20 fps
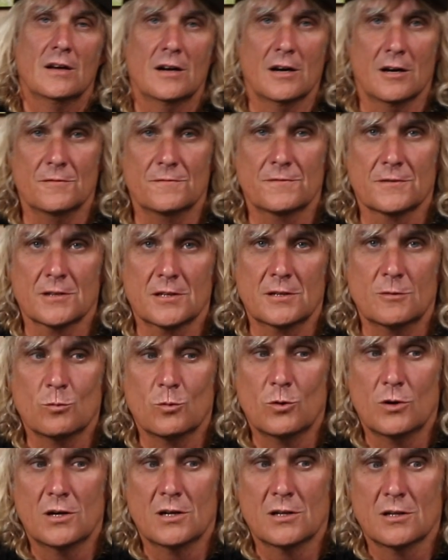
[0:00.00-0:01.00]

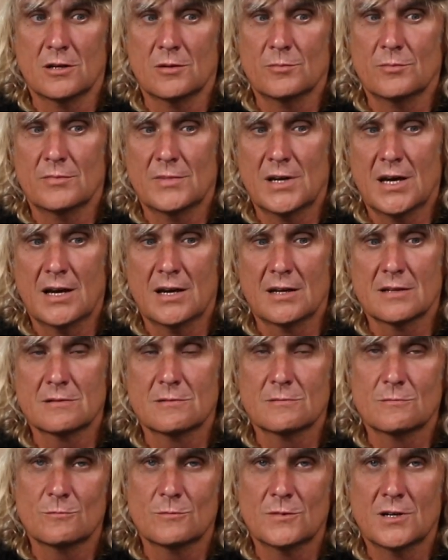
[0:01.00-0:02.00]
while I'm at
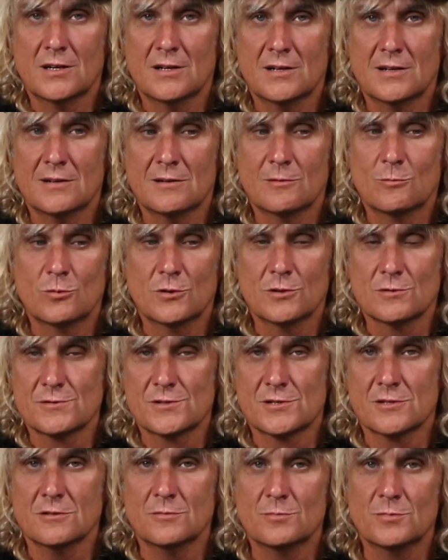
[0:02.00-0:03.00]
World
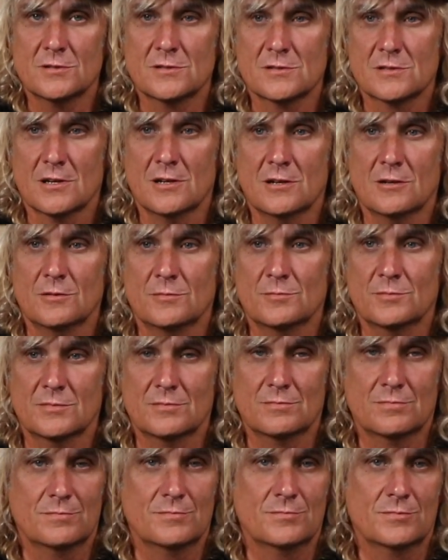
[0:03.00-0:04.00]
Supers, I'm
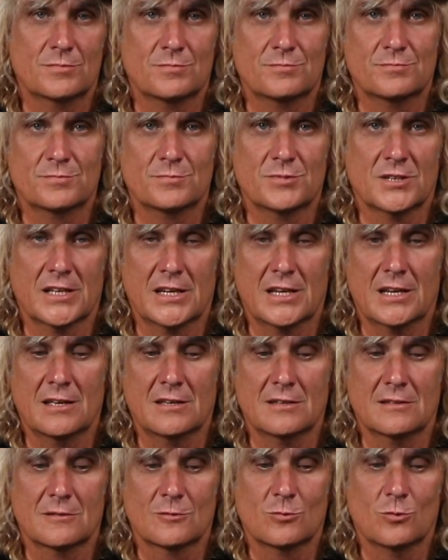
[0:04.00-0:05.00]

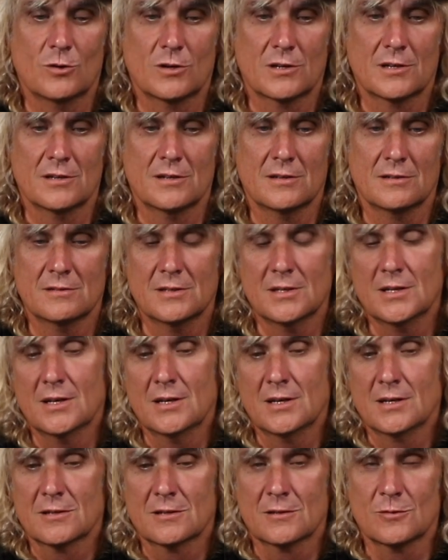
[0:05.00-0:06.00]
planning quite a
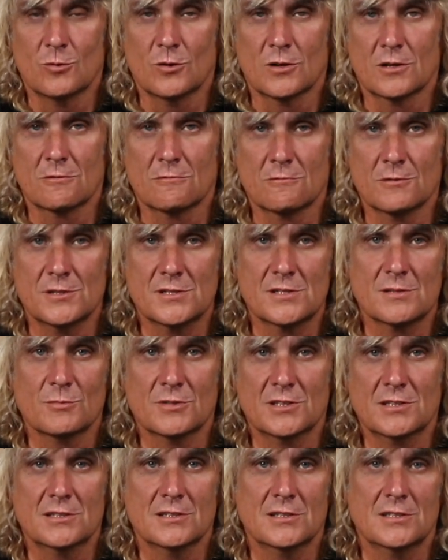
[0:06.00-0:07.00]

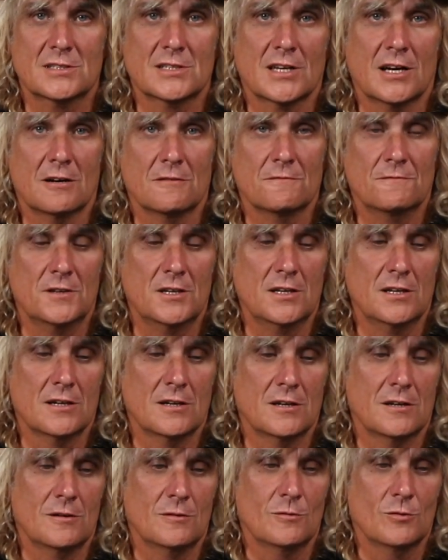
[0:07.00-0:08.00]
reasonably detailed
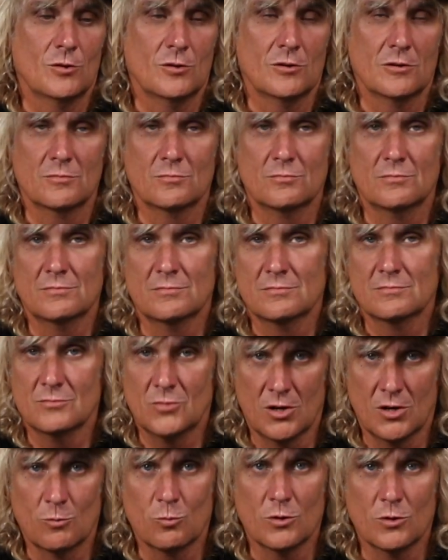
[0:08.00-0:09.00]
video on
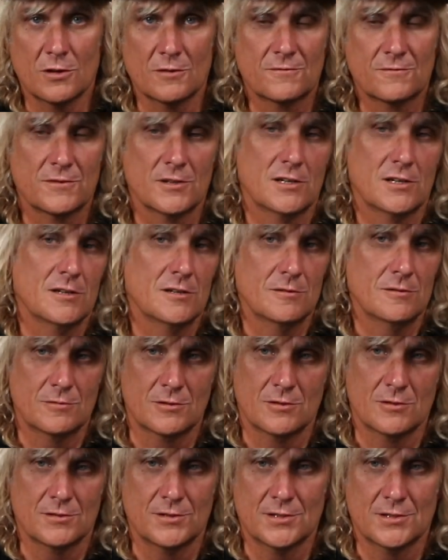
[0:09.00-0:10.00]
my workflow and